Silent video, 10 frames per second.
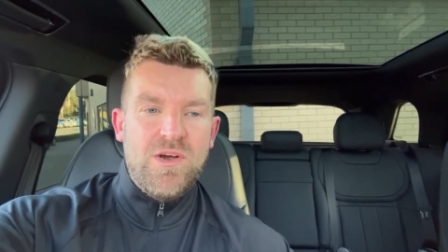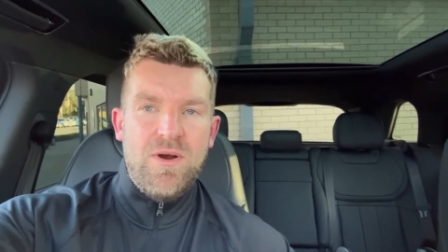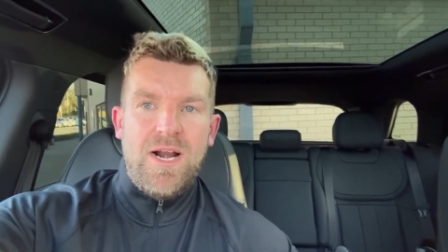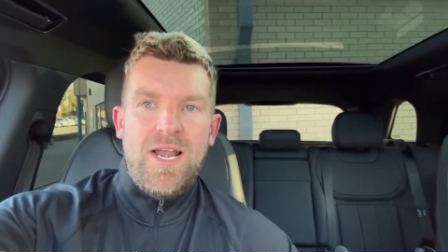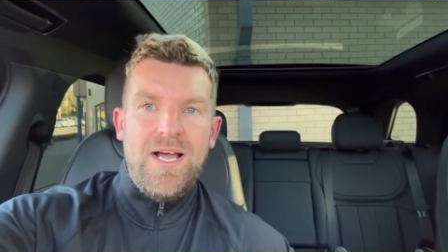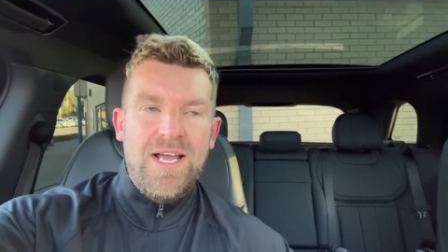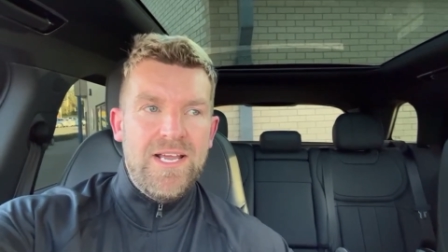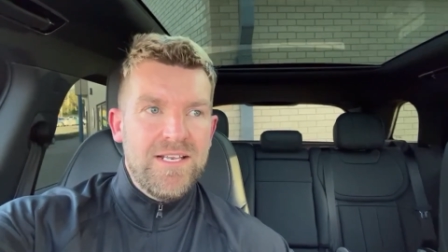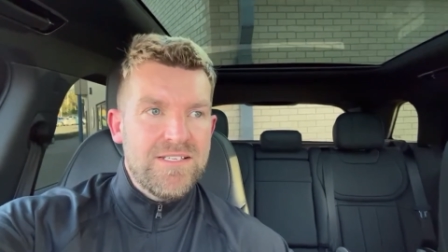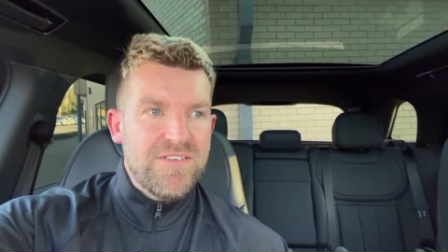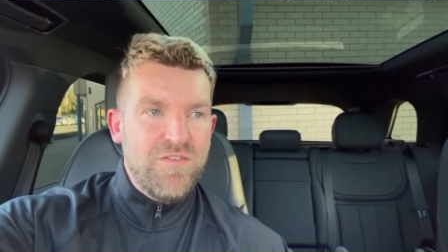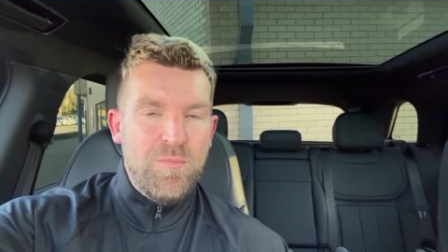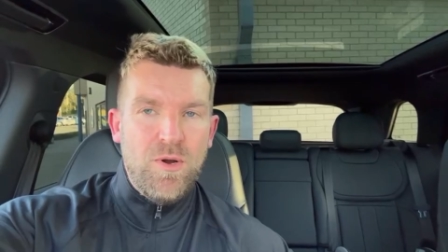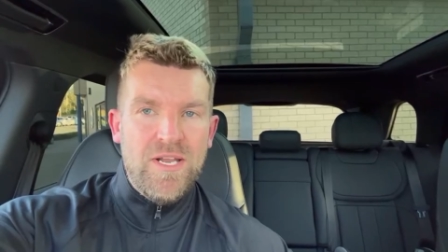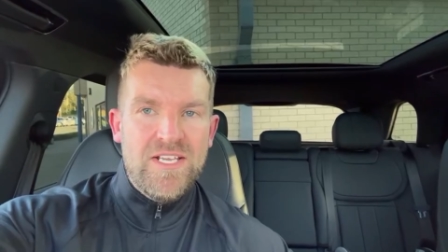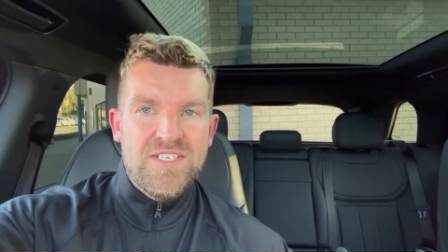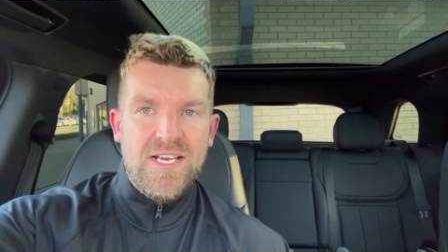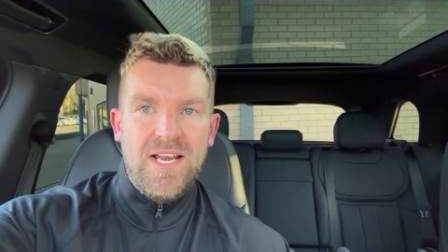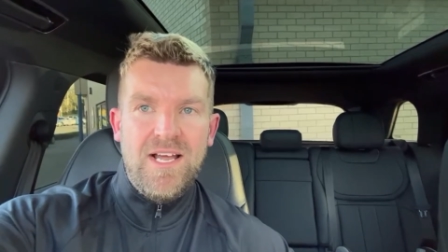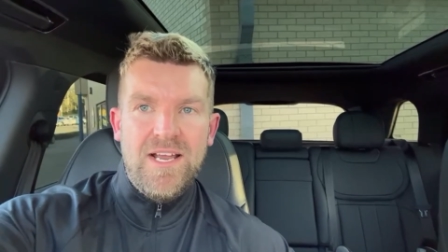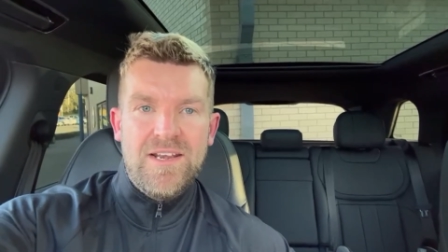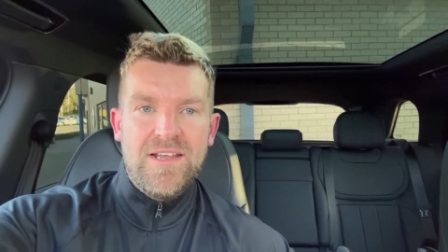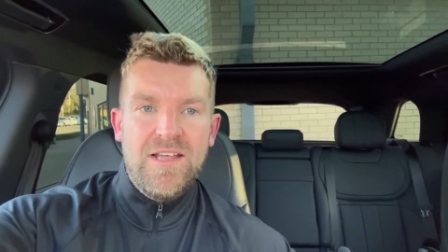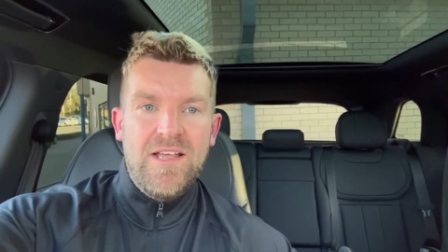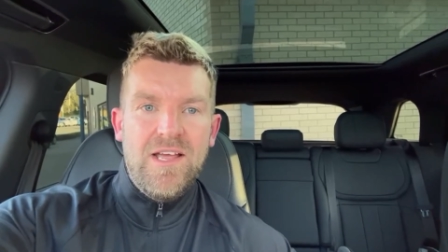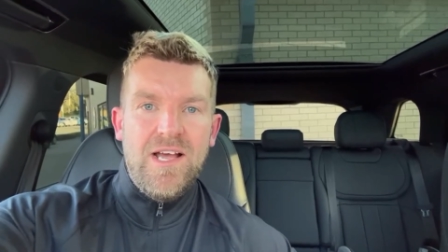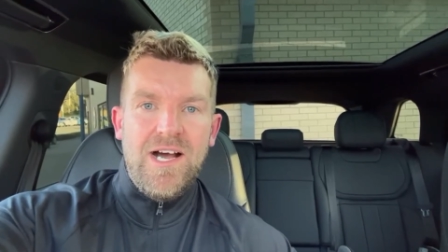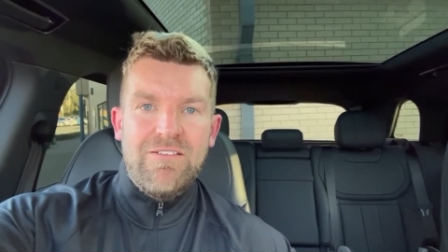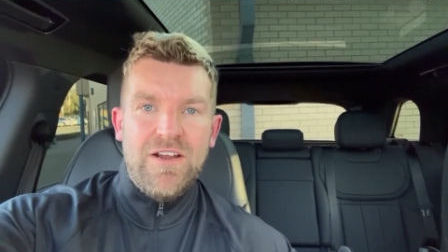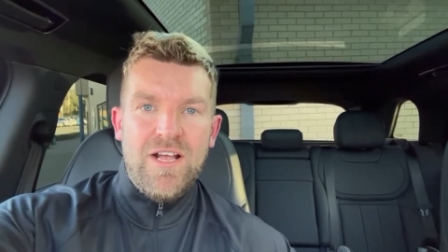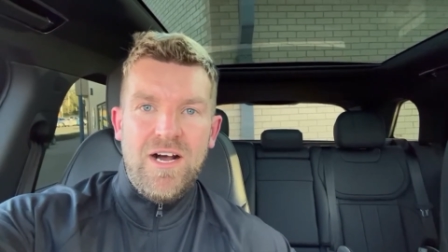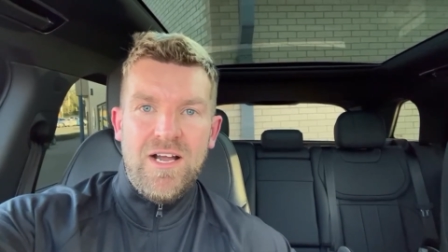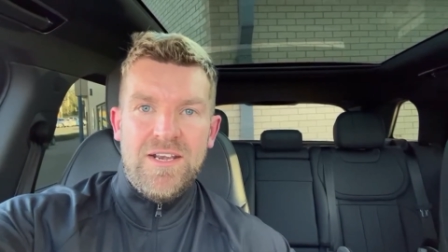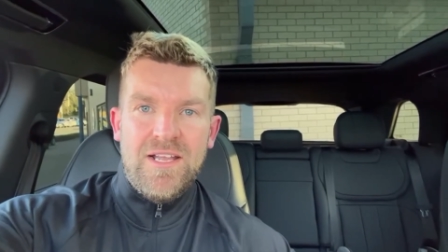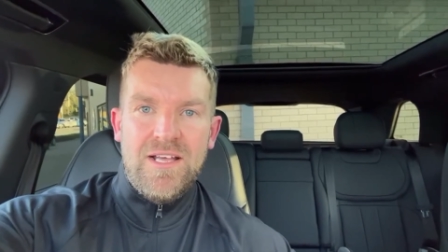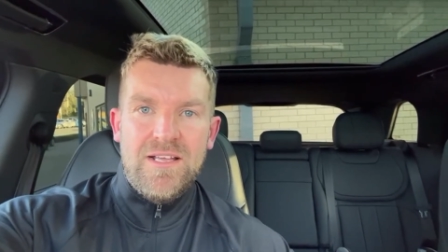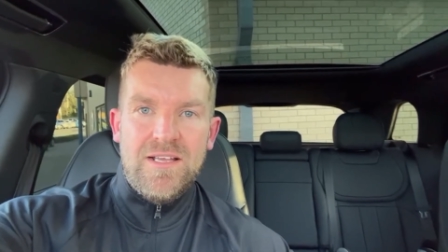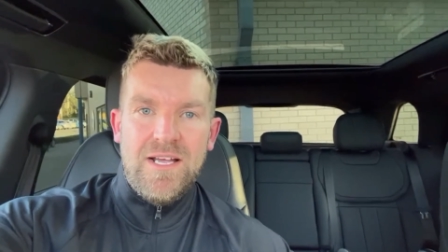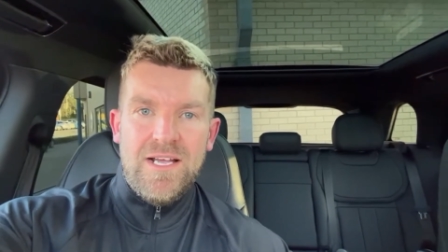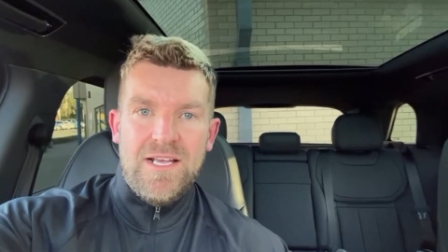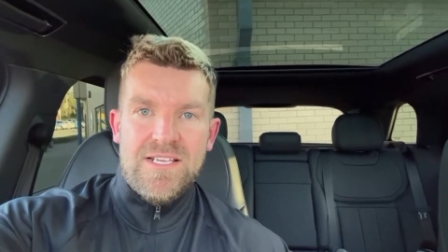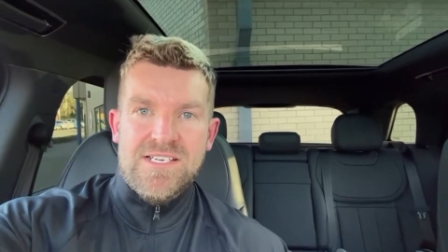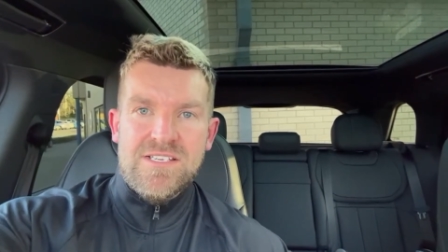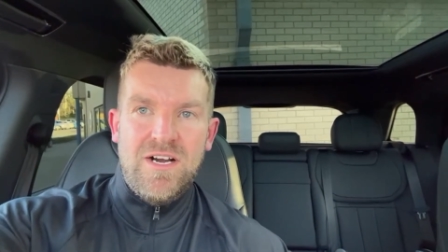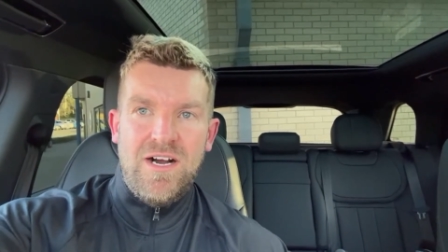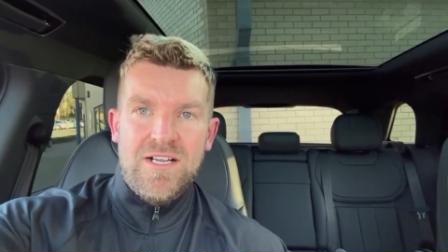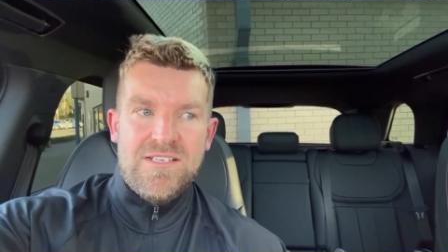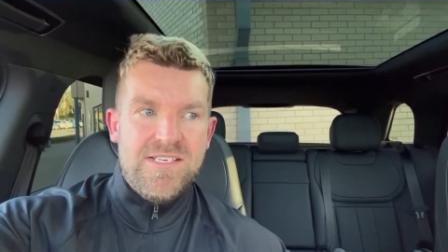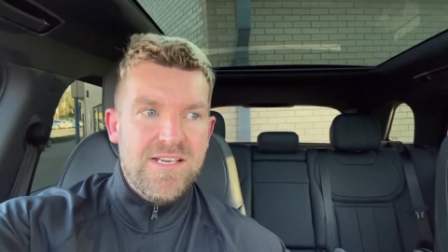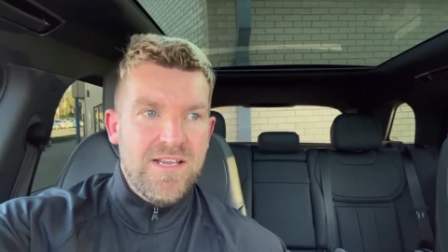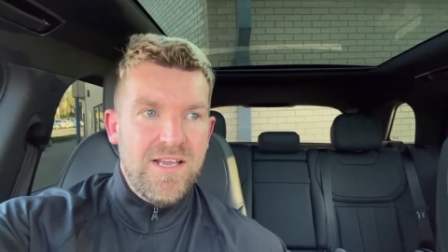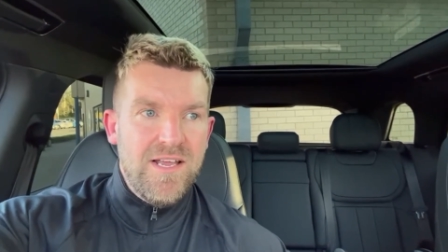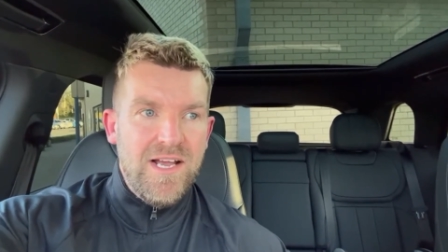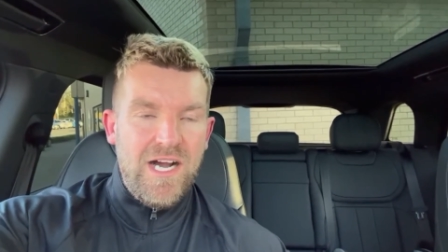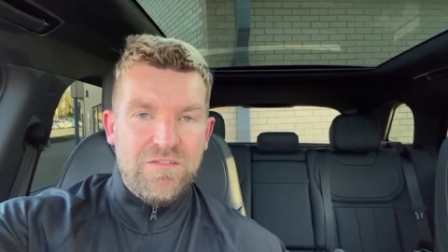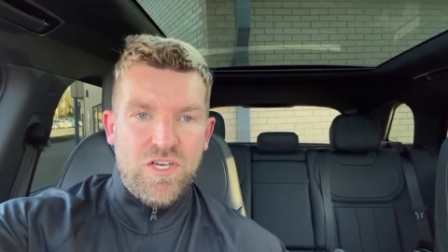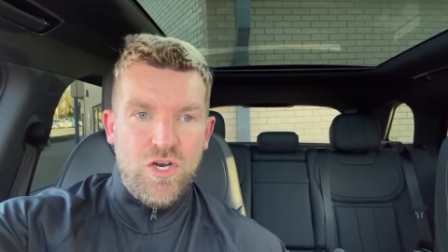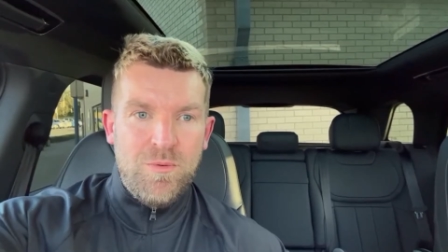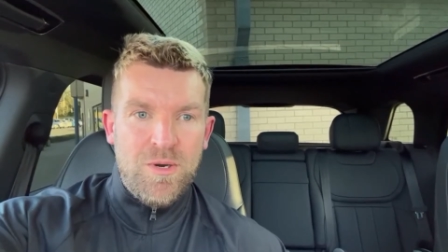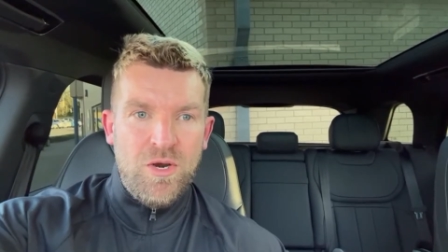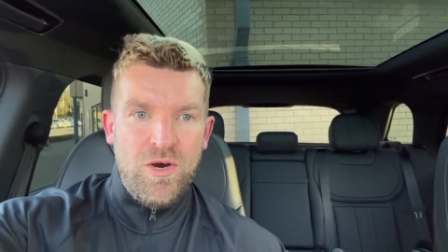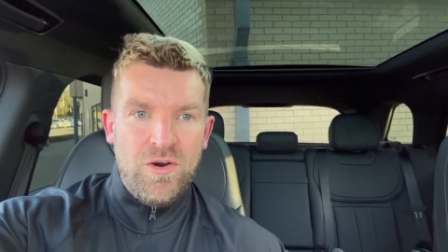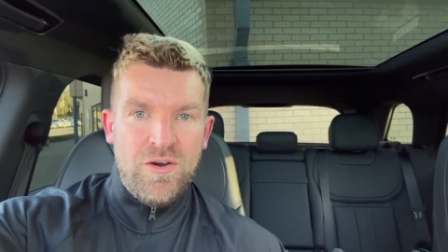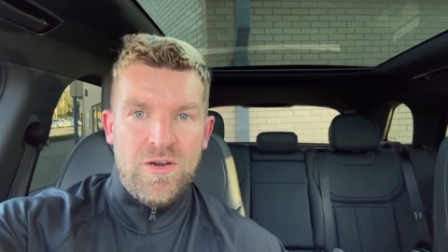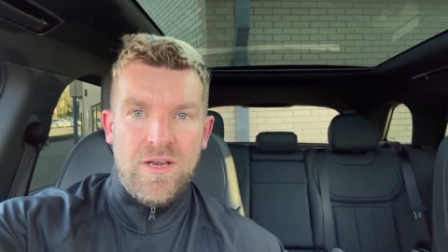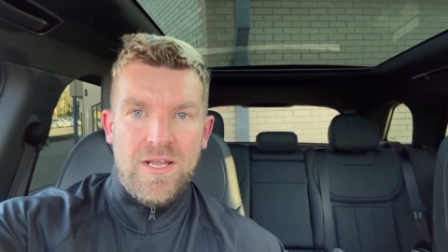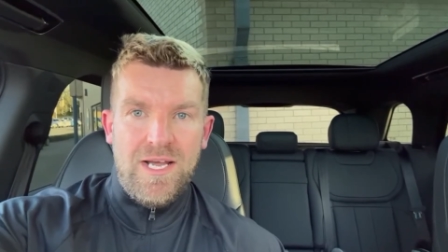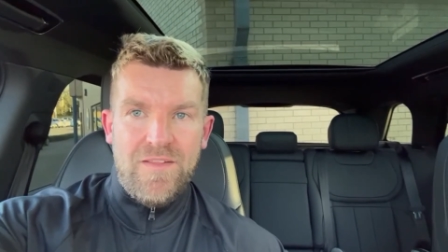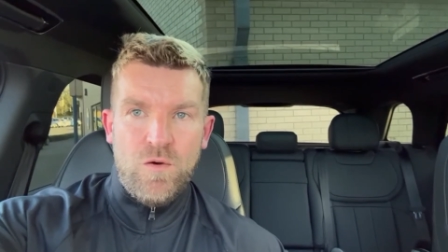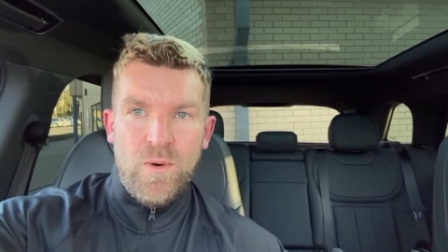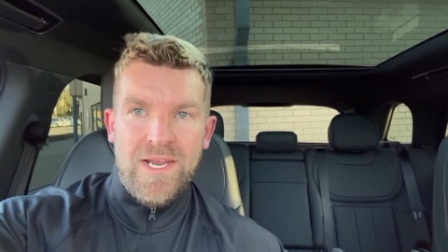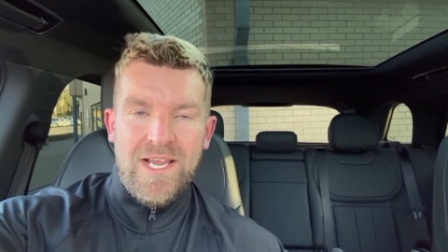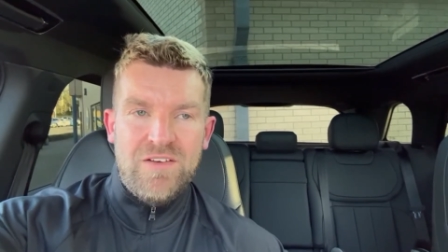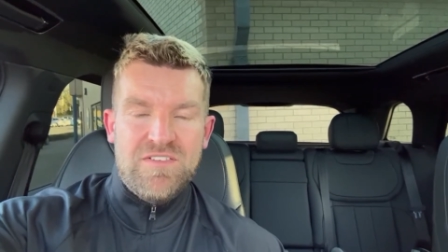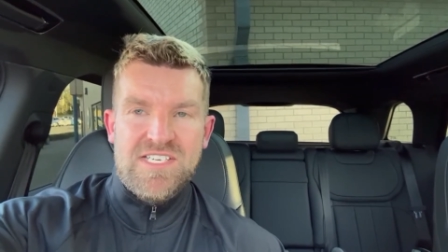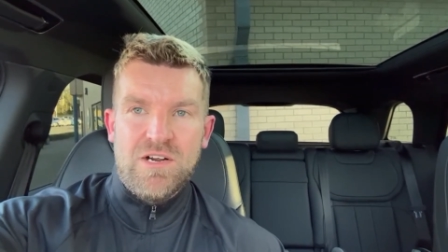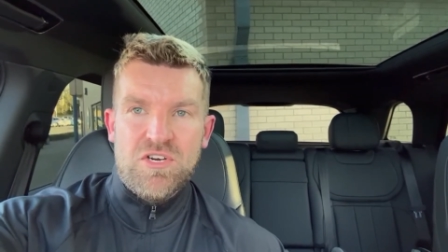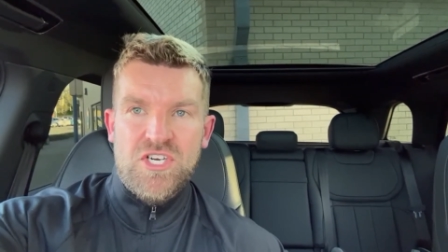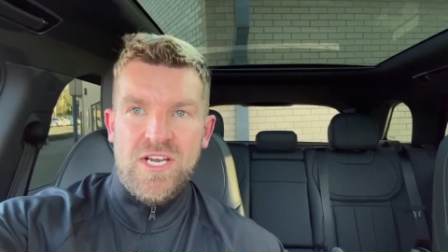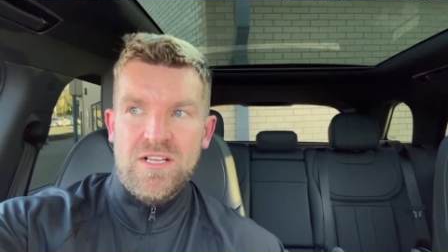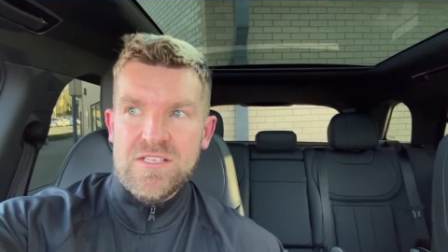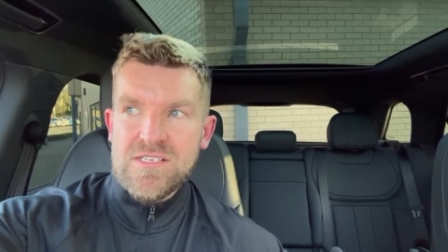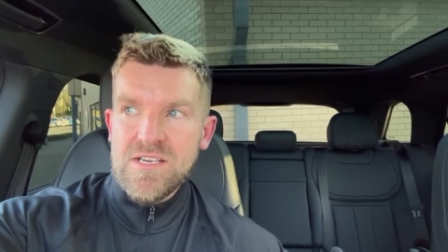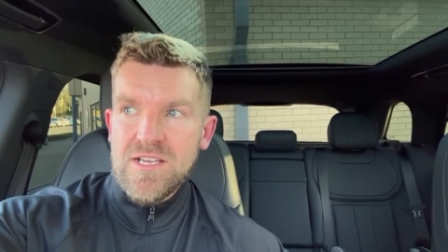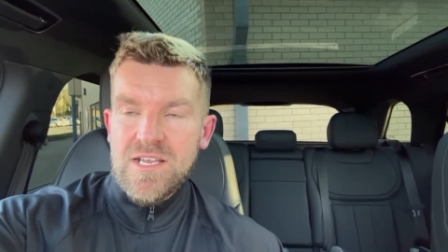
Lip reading: Our client, football agency client, Harry Gardner, starts after coming on at the weekend for South Shields.